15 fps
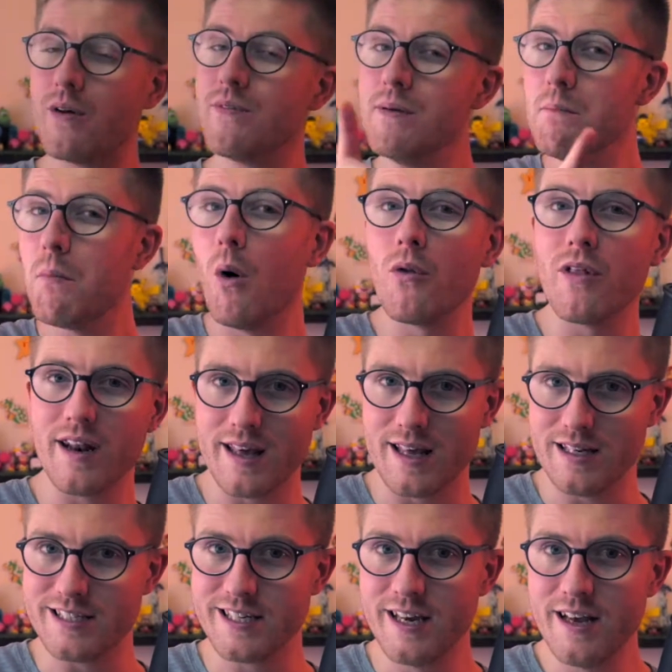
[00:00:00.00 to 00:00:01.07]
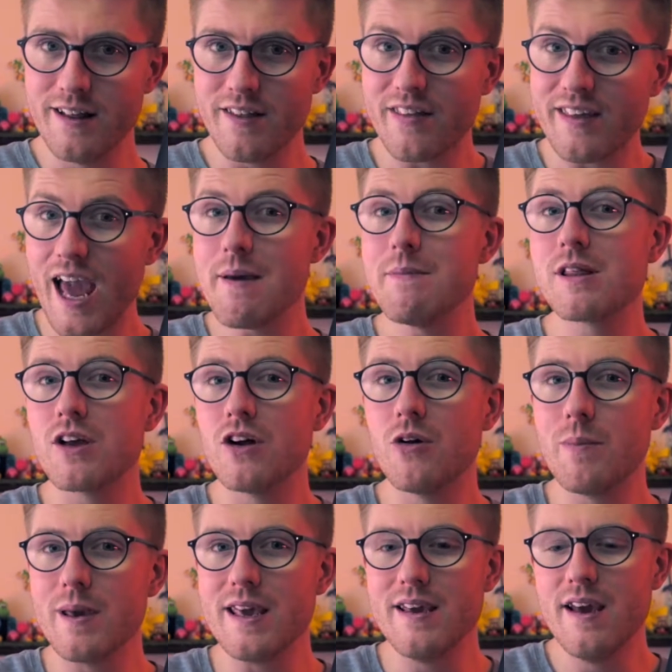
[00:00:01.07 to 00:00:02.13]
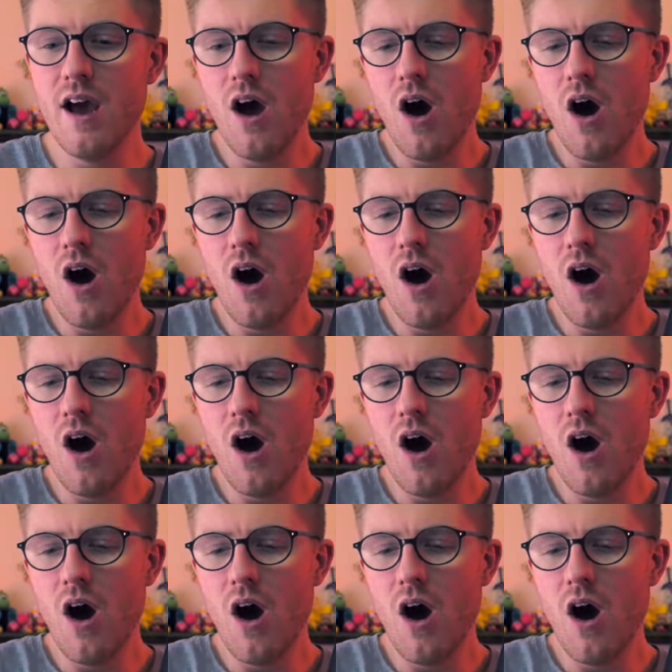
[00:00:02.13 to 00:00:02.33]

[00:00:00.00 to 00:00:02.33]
or even more than a hint, that the game is going to be